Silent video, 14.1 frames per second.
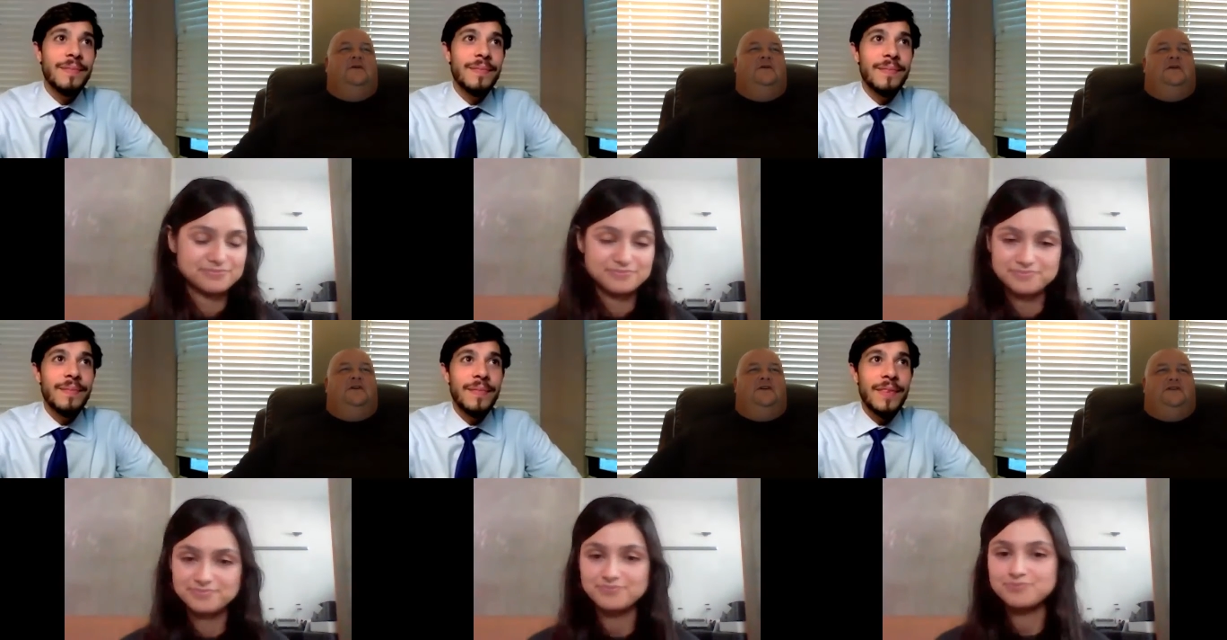
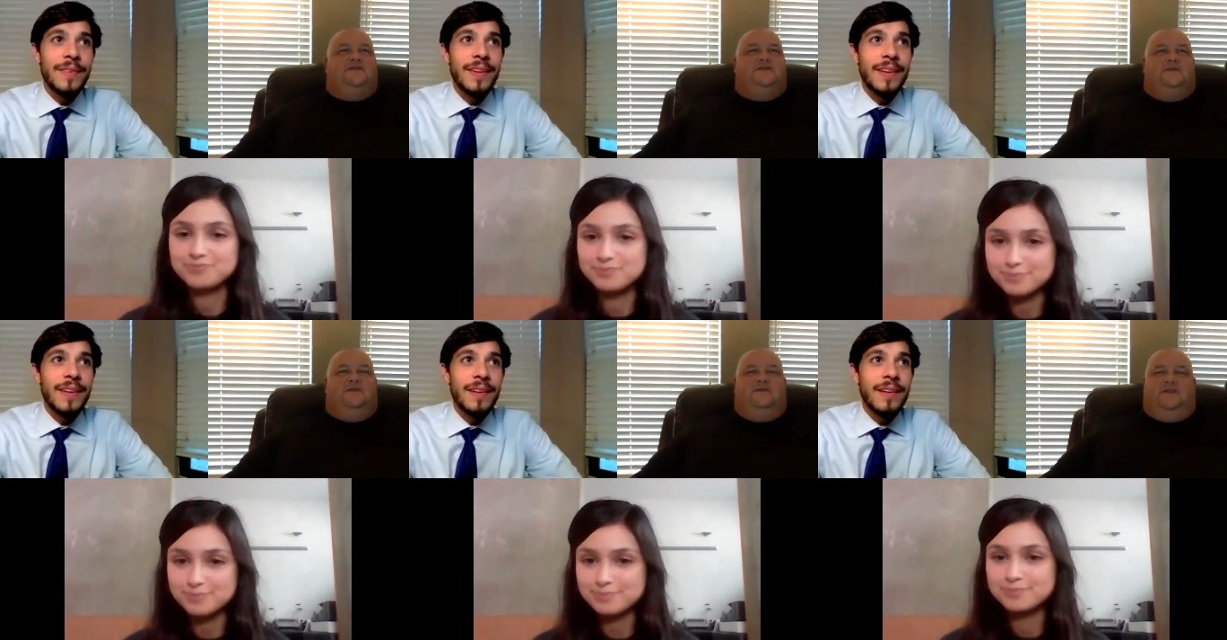Speaker 1: used some
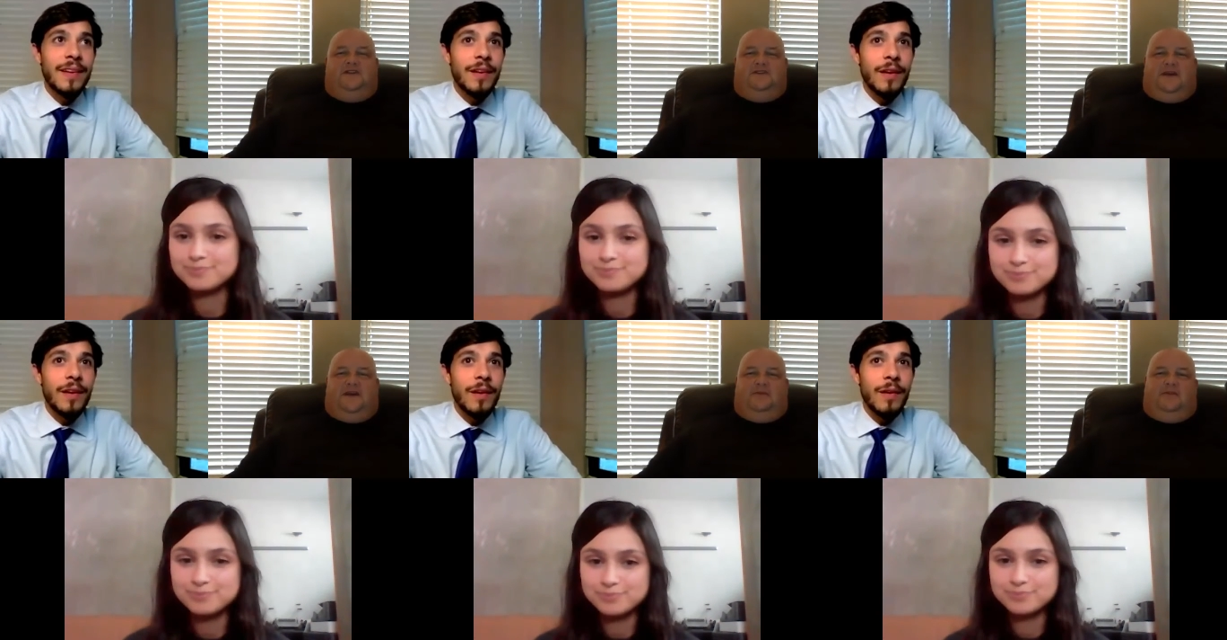different
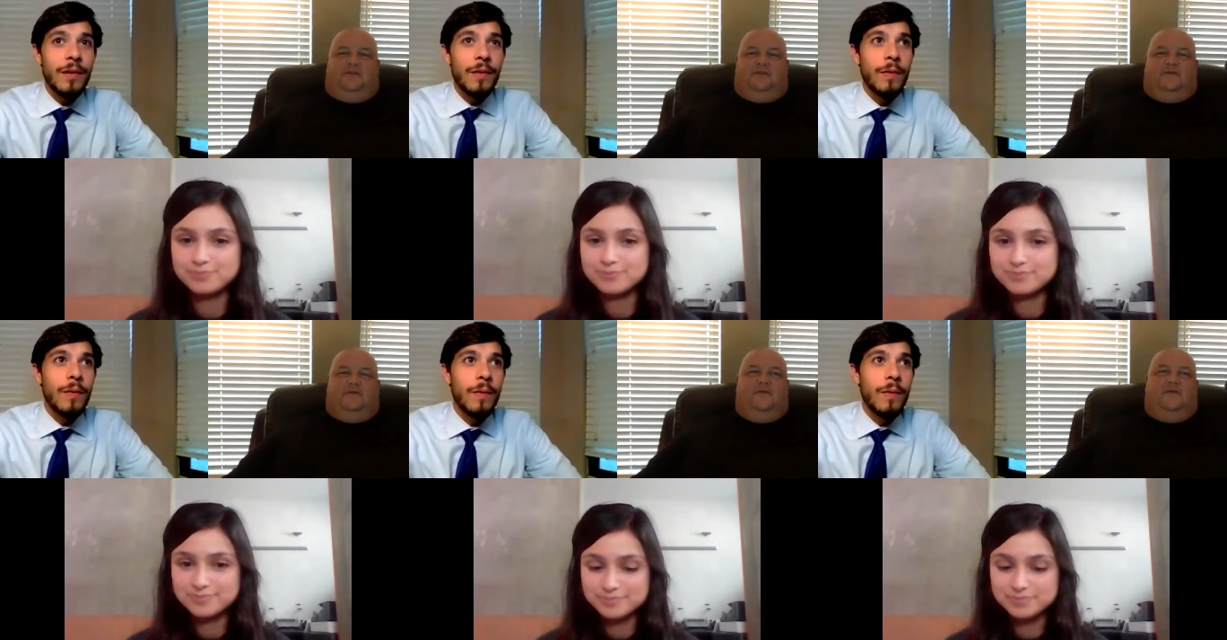examples from,
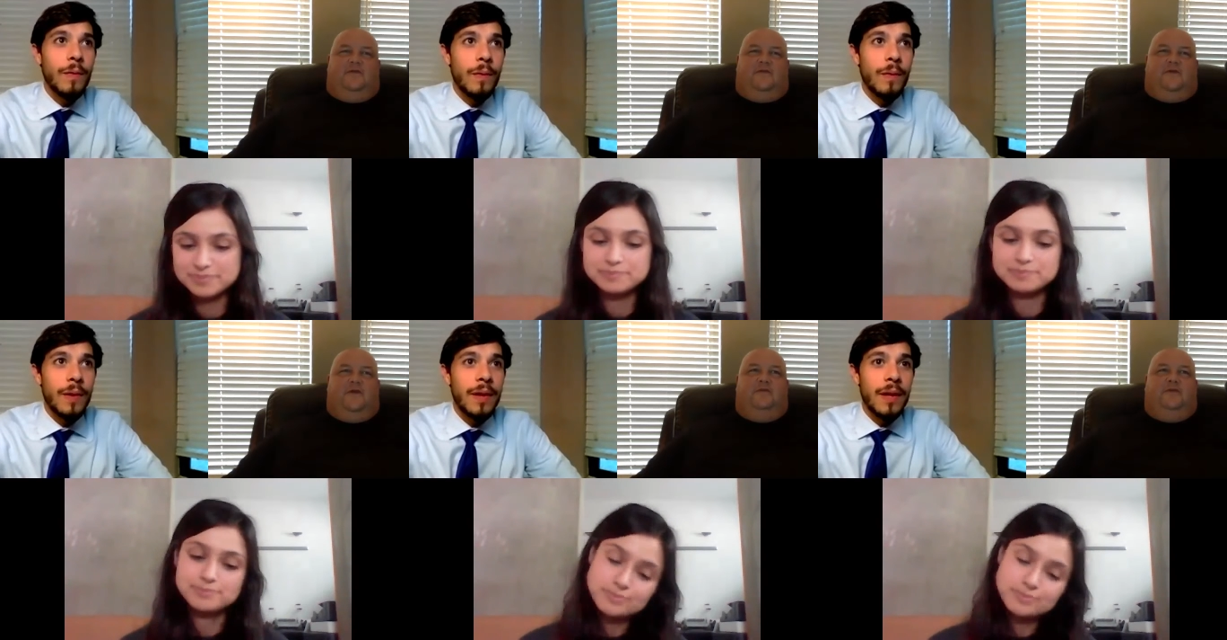from, from
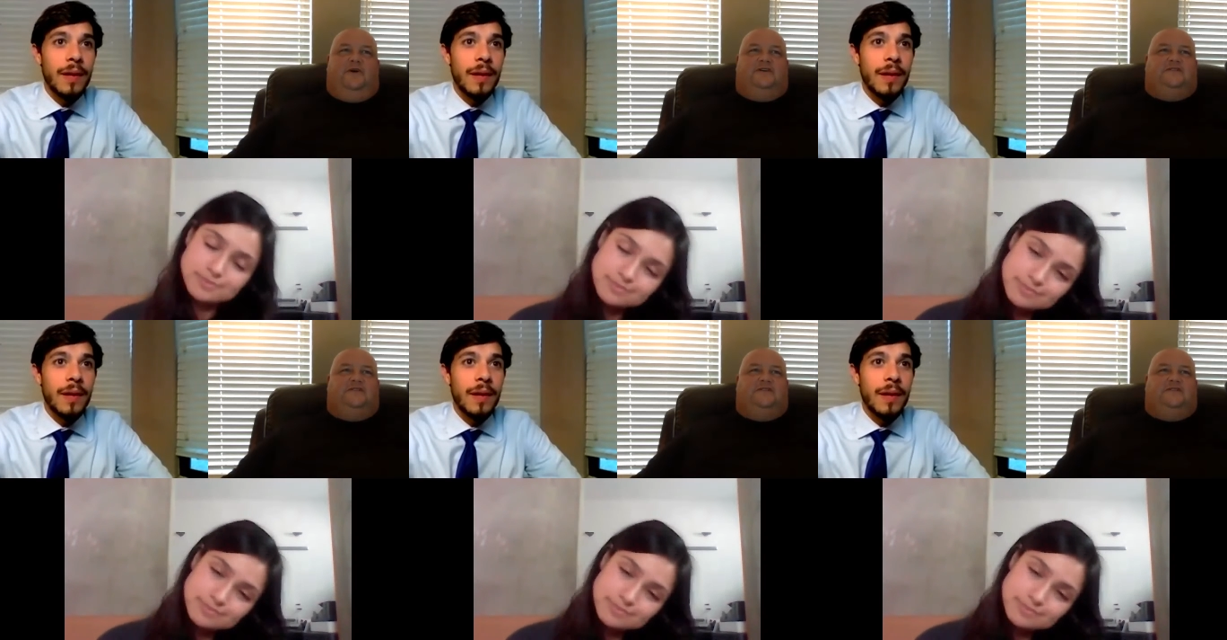other books.